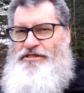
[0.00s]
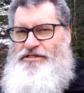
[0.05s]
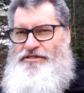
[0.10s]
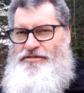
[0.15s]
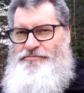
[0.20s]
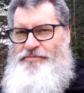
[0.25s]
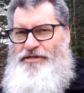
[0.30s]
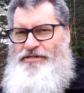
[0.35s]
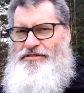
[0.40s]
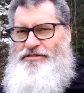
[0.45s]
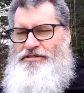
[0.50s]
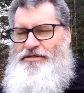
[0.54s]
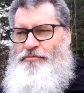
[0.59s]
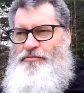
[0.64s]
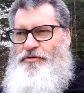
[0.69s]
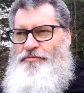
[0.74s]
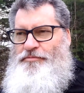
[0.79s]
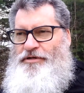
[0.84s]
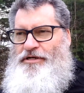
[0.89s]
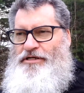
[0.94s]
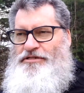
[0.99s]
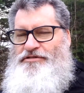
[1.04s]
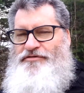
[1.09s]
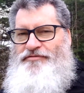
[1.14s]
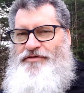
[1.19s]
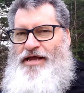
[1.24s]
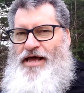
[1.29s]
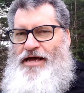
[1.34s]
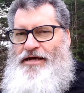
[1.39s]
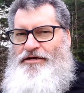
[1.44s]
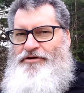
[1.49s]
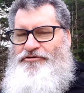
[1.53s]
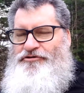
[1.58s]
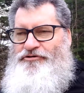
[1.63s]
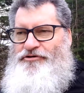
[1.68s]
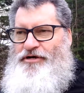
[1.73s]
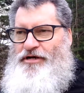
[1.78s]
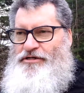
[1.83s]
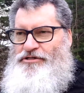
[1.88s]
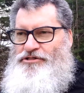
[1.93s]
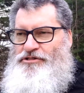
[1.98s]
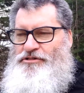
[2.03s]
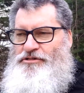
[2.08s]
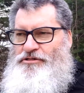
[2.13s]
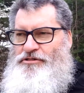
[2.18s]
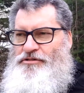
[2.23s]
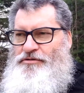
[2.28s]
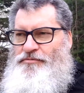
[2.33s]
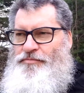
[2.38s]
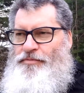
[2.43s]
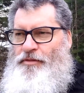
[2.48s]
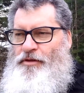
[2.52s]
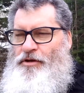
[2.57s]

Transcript: dismiss someone because of lack of credentials,